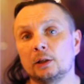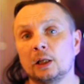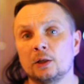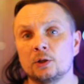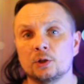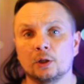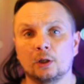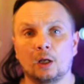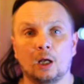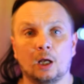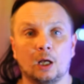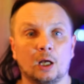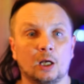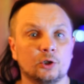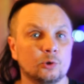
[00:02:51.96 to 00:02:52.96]
There's
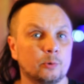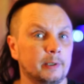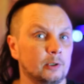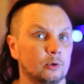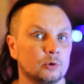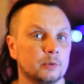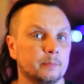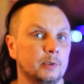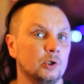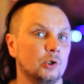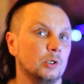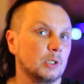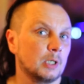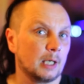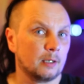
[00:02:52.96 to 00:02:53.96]
uh, twenty odd
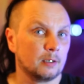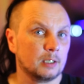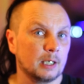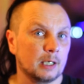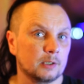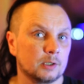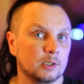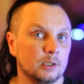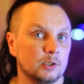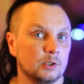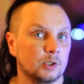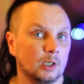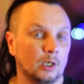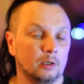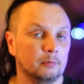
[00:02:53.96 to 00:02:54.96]
species of
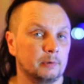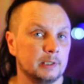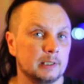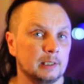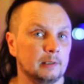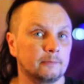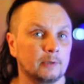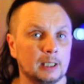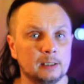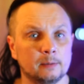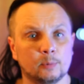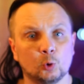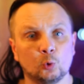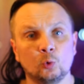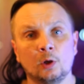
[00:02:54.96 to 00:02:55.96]
Canthigasters that are easily
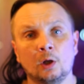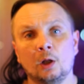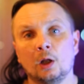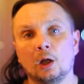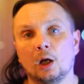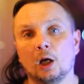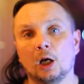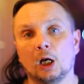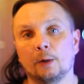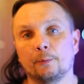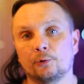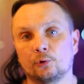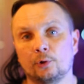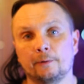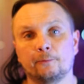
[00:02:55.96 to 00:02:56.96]
available. Um,
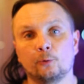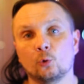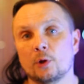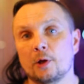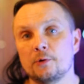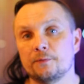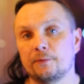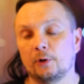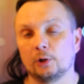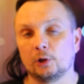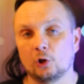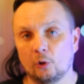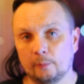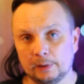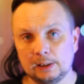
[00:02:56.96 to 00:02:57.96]
three or four of those are very
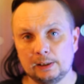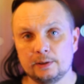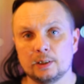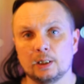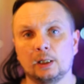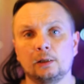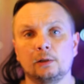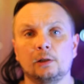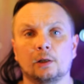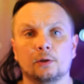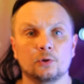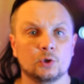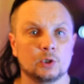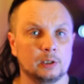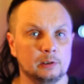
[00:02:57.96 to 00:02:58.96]
commonly seen, the
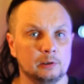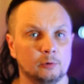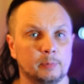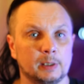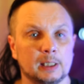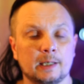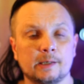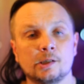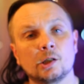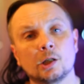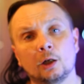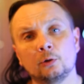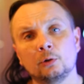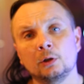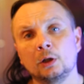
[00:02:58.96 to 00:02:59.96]
others a little bit less
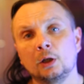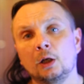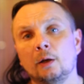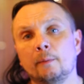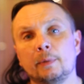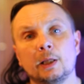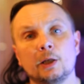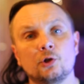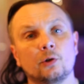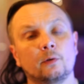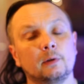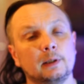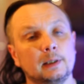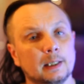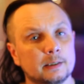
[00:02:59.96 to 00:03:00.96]
so. But they're
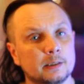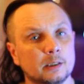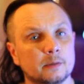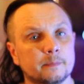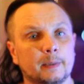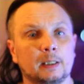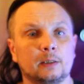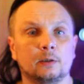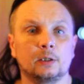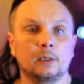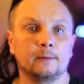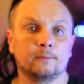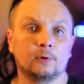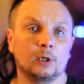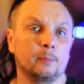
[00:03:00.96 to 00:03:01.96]
generally less
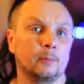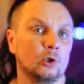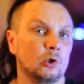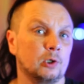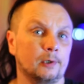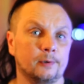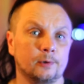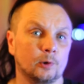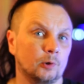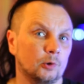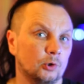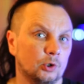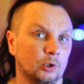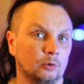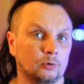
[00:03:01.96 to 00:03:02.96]
expensive, they mostly only go to
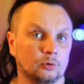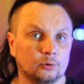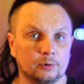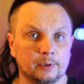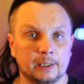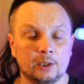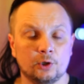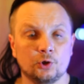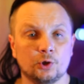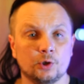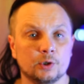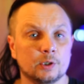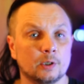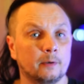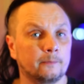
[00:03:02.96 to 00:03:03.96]
two to three
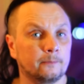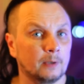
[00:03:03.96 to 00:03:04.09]
inches, they're